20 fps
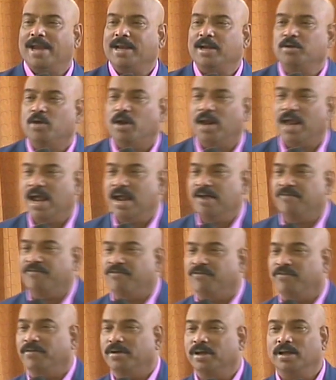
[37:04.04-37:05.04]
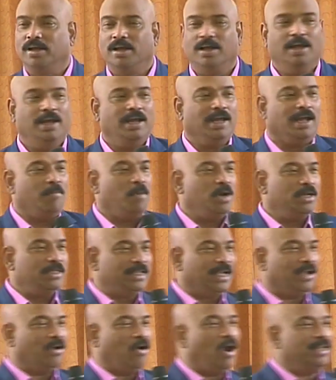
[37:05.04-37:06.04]
in your life. Come on,
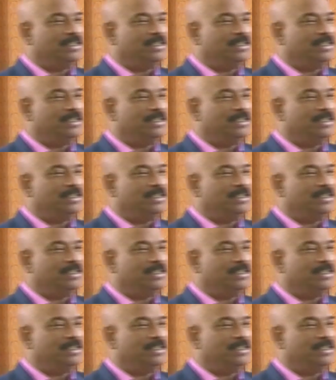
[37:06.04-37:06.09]
say, God